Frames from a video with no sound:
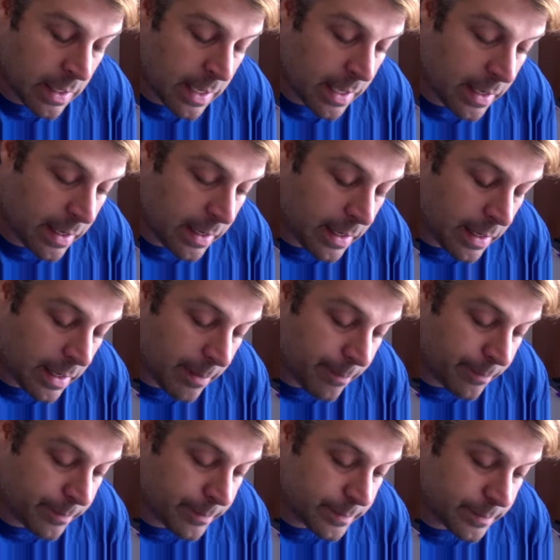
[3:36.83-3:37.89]

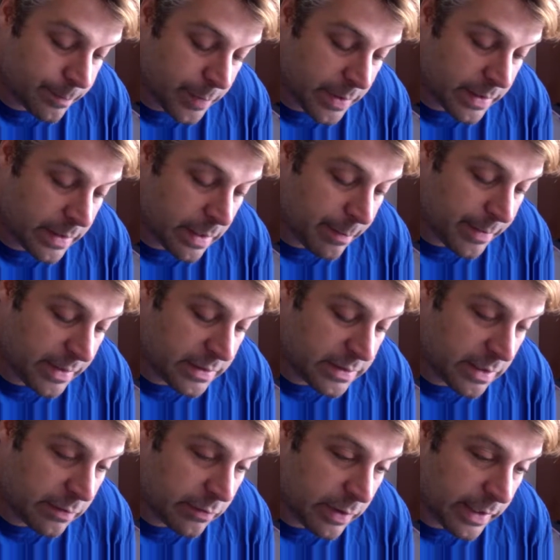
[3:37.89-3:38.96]
But I mean,
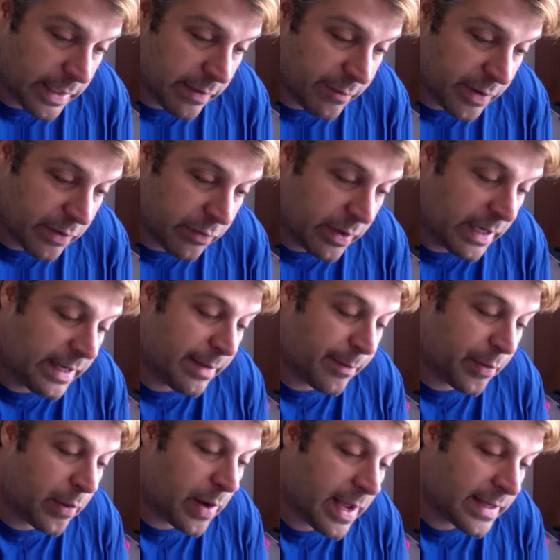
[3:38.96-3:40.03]
generally, I've been really
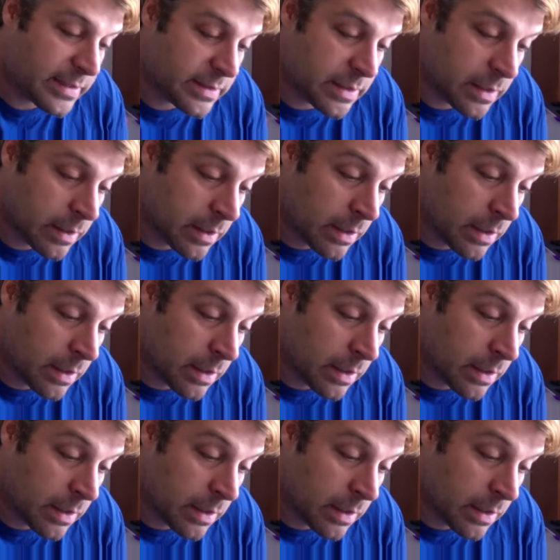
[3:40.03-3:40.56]
impressed.